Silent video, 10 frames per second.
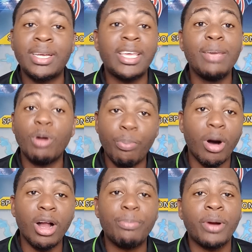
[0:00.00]
Kemo
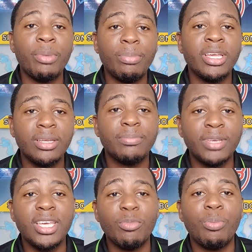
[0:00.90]
Paul probably.
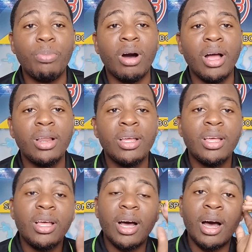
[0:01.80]
Kemo
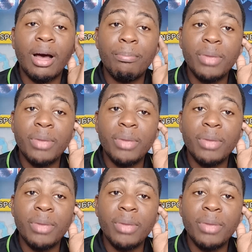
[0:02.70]
Paul.